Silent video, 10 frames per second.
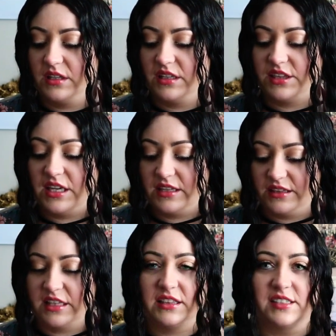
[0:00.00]
thing
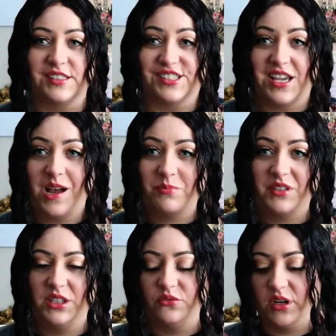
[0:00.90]
that this is
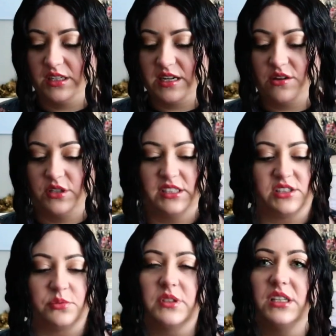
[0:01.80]
happening right now, and
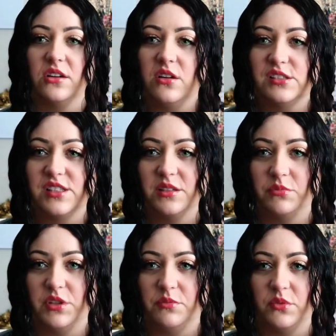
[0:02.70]
it's really causing
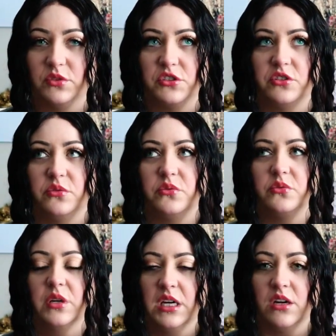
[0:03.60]
people
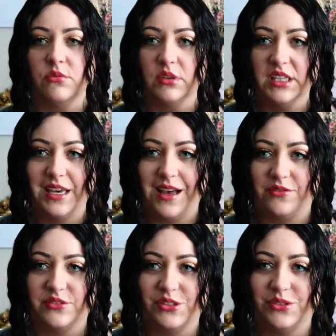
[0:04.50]
to really
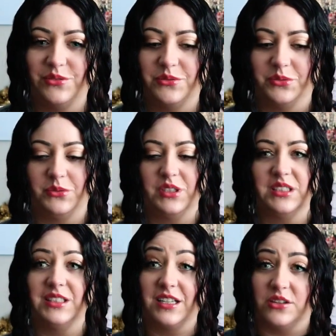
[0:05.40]
have to
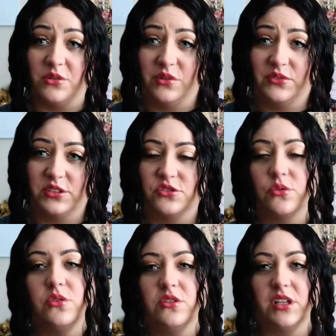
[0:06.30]
let go of
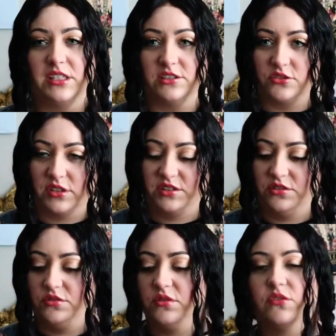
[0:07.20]
control and to trust the
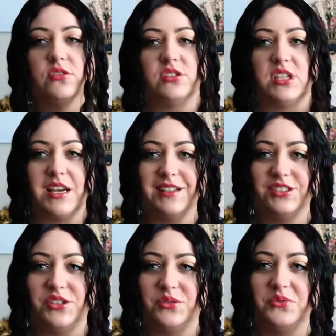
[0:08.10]
universe and
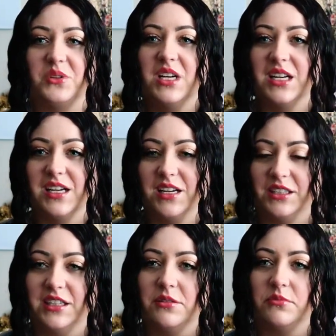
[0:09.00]
to
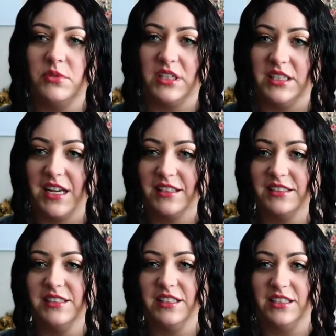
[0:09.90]
get
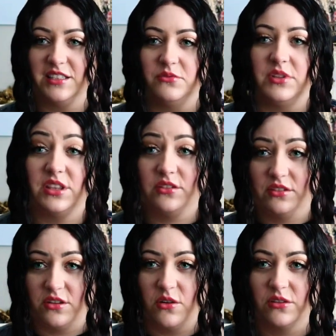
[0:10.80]
connected again with
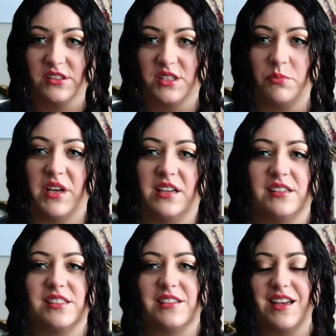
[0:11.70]
the heart
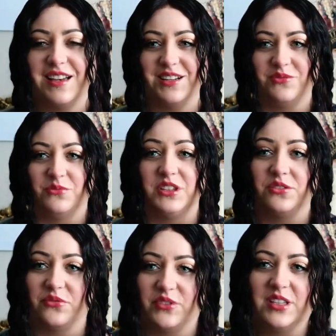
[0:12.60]
space and with
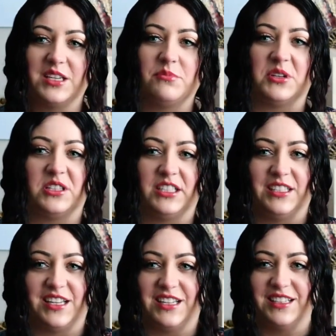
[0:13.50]
your feeling
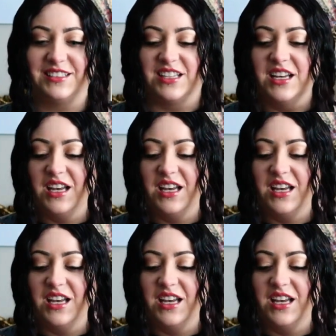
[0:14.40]
body and